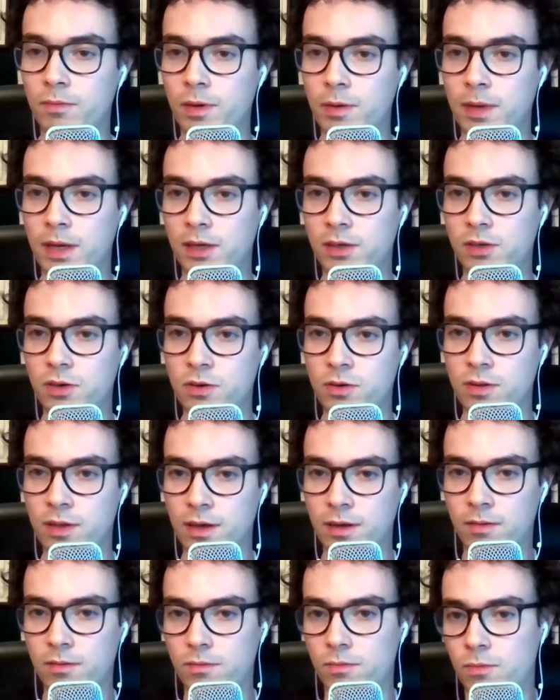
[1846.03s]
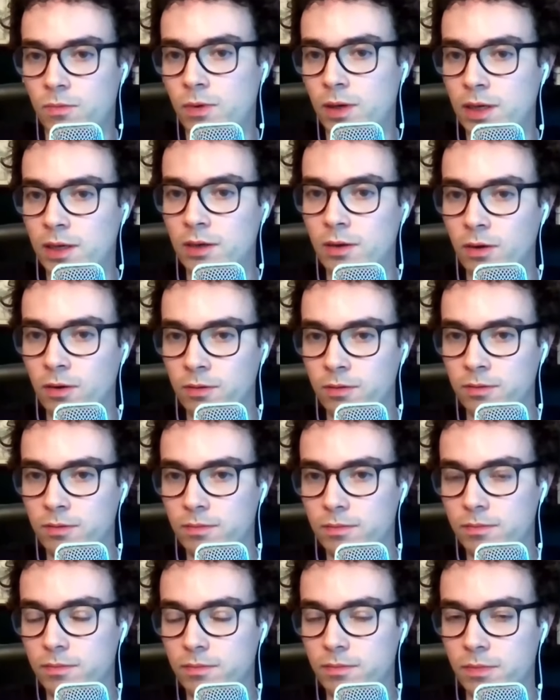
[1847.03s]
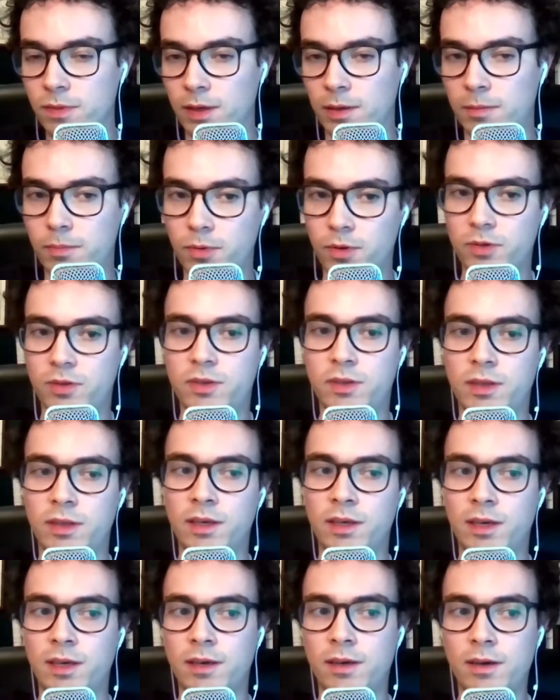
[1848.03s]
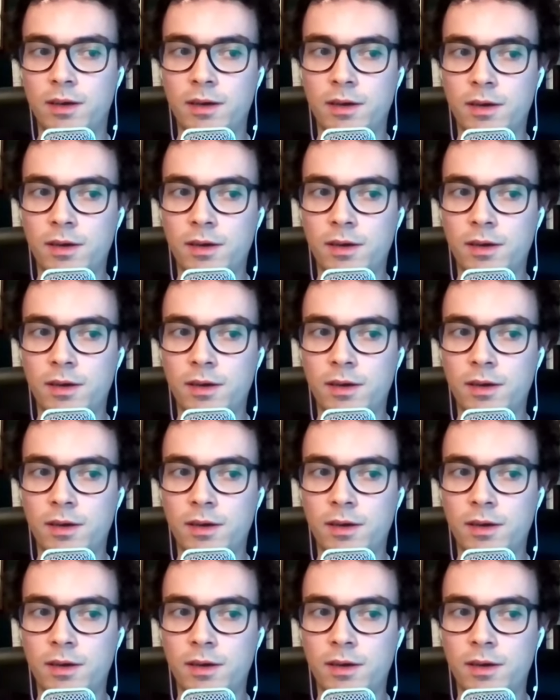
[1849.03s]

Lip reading: we make sure that we don't like personally